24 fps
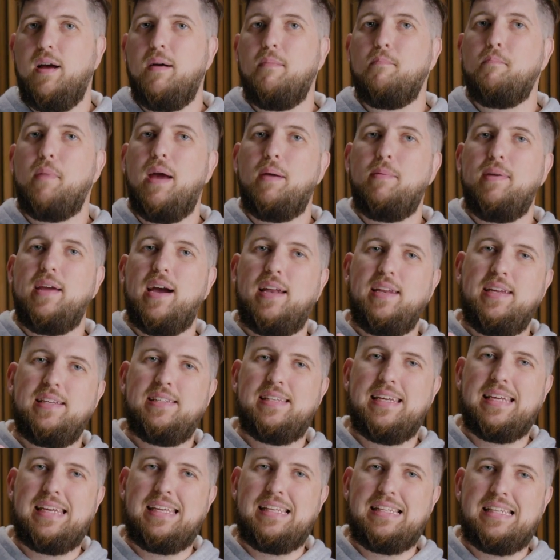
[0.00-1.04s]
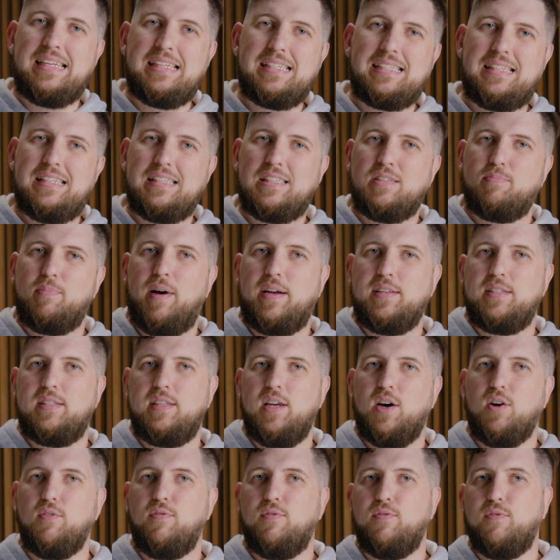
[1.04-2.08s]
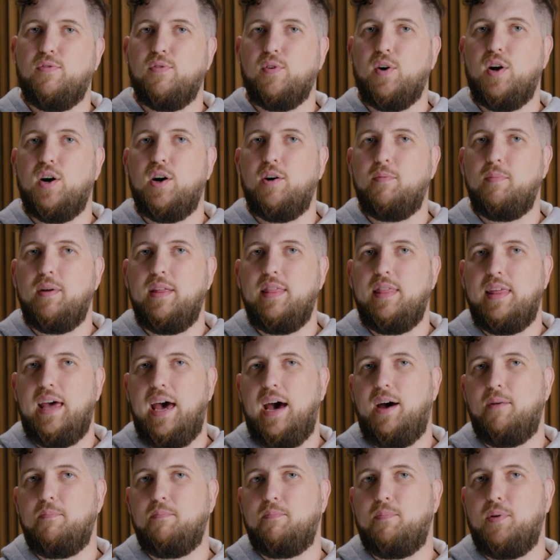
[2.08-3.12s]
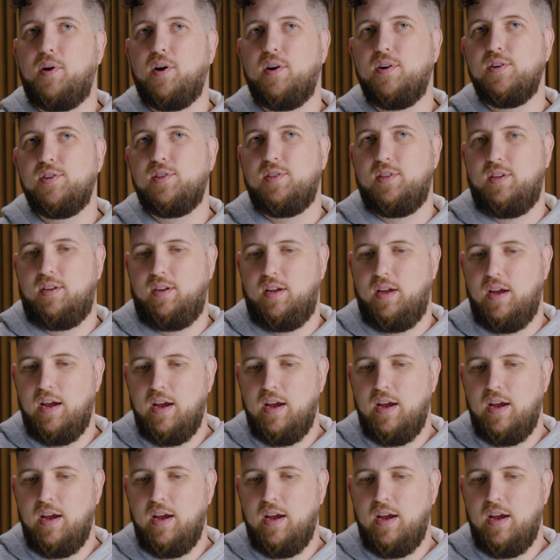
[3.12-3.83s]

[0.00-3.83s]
Maybe I need to distance myself from that person.